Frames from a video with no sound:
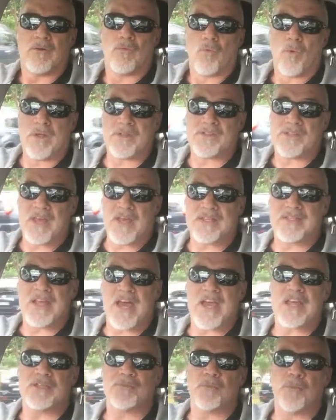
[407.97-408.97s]
Once that
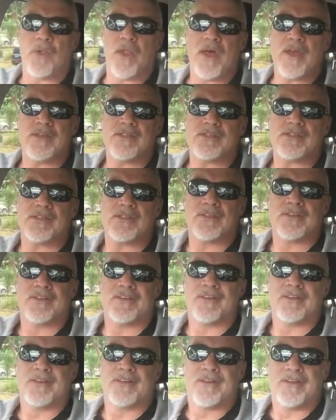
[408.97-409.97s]
takes place,
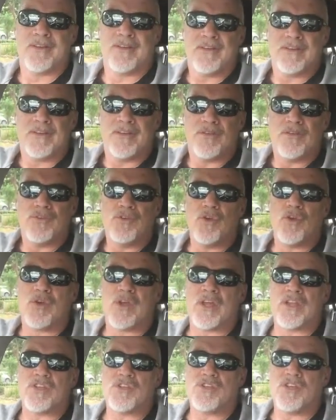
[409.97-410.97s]
you
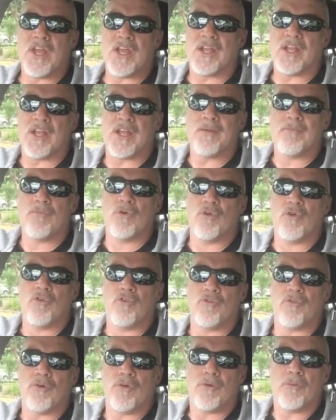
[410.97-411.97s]
can gently
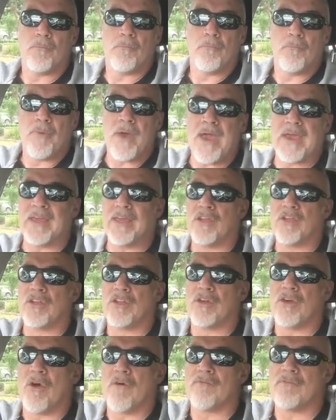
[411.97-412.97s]
move back into
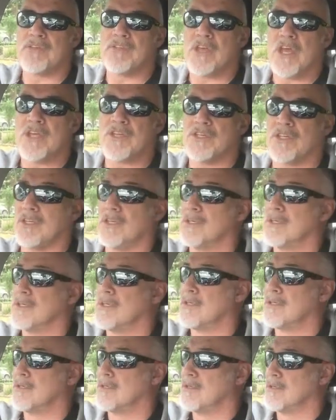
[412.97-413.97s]
the conversation
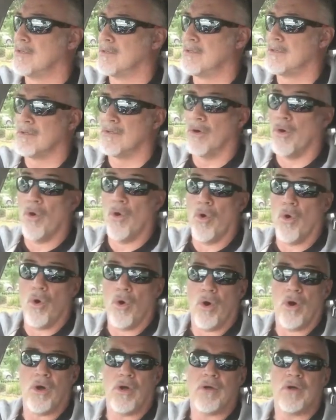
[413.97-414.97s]

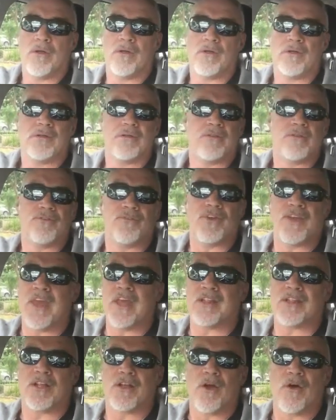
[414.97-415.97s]
or
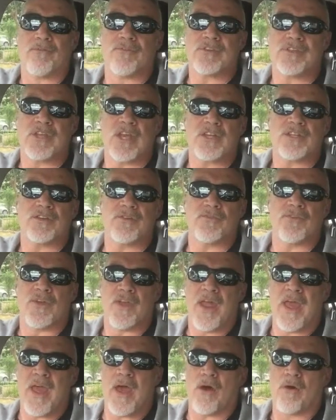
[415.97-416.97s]
forget the conversation for
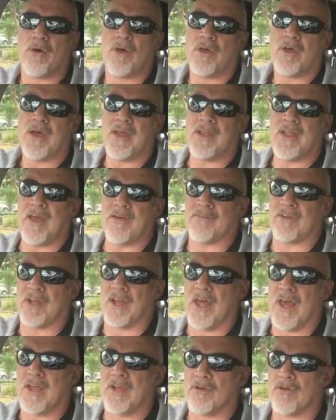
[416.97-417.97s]
now and have it
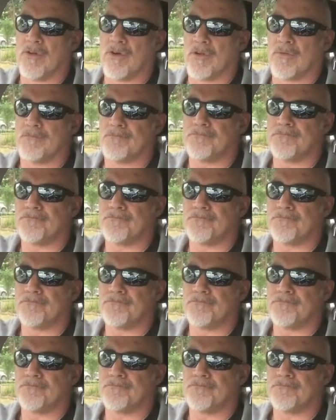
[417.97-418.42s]
later on.